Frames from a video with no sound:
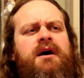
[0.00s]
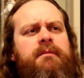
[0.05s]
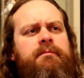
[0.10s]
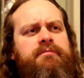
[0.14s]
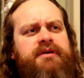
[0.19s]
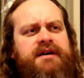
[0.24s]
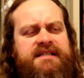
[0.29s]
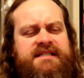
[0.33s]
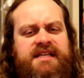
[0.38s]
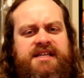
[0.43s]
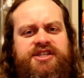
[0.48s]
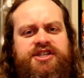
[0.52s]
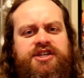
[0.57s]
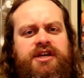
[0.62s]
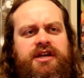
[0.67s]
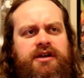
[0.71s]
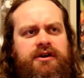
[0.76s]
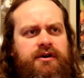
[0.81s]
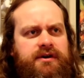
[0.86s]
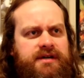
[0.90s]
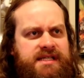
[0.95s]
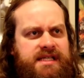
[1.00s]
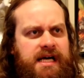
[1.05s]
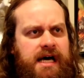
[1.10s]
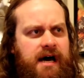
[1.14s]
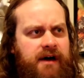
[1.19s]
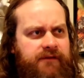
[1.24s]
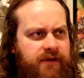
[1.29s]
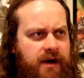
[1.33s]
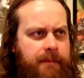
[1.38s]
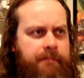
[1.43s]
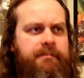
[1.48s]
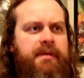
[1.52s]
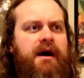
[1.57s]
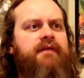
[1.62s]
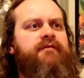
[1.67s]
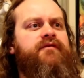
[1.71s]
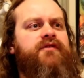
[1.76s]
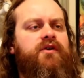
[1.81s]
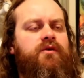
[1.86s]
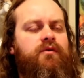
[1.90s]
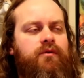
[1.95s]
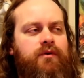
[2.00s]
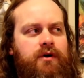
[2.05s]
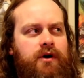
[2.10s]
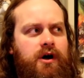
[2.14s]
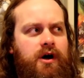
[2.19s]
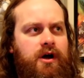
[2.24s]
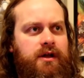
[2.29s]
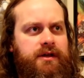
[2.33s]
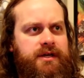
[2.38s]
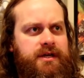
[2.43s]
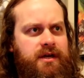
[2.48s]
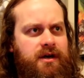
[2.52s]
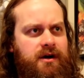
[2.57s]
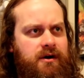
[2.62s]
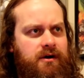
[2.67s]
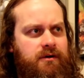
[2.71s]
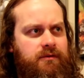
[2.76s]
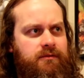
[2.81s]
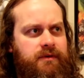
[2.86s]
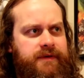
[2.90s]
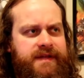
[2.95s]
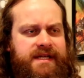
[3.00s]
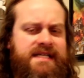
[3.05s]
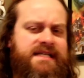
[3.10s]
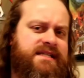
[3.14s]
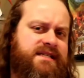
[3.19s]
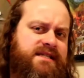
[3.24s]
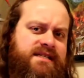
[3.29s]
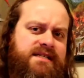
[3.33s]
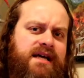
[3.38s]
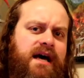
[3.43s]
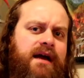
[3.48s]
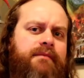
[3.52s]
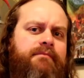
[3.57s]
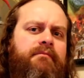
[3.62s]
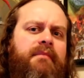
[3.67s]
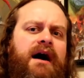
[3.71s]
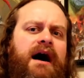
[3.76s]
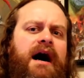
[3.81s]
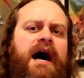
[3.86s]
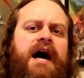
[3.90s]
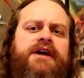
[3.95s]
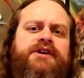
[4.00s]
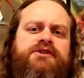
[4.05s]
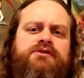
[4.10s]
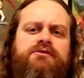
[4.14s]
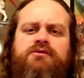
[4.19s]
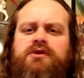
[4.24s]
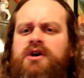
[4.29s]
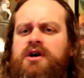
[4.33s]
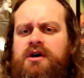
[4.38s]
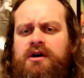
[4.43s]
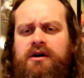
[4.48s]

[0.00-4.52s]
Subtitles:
positioning yourself above the world, you know, with the sun behind you